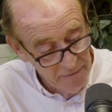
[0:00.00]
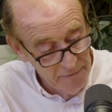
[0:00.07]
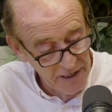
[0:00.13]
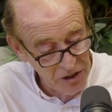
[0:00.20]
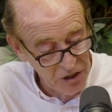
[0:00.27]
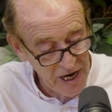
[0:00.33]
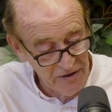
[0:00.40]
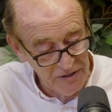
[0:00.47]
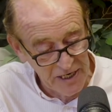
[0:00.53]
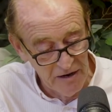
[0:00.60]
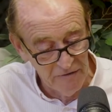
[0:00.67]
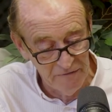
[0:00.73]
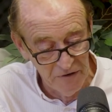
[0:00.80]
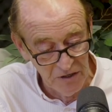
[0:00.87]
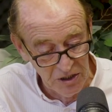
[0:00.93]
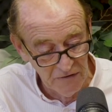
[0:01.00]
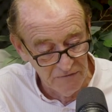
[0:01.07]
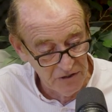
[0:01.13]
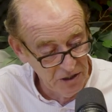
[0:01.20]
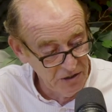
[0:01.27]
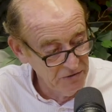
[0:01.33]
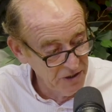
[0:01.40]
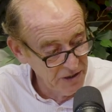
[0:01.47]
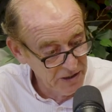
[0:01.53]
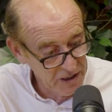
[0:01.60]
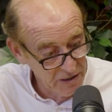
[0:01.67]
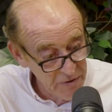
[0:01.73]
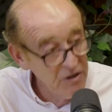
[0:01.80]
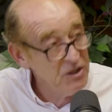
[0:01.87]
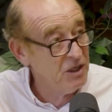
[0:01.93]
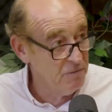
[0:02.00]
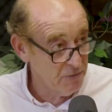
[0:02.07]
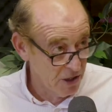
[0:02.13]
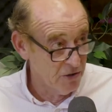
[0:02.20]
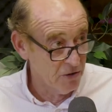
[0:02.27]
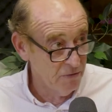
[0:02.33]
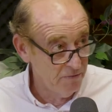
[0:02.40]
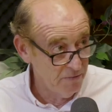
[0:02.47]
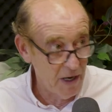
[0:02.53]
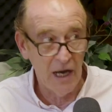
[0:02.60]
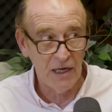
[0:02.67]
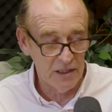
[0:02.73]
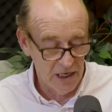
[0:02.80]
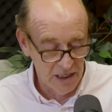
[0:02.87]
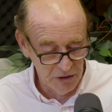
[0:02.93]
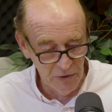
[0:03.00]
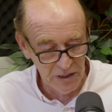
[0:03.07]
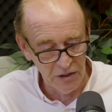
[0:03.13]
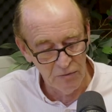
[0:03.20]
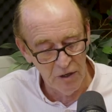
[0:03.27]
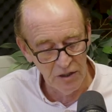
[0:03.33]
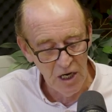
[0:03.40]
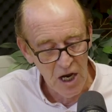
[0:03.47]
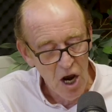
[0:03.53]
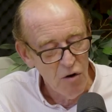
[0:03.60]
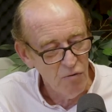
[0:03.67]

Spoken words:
a big shout out first off to the community in Bugle, as well as Roche.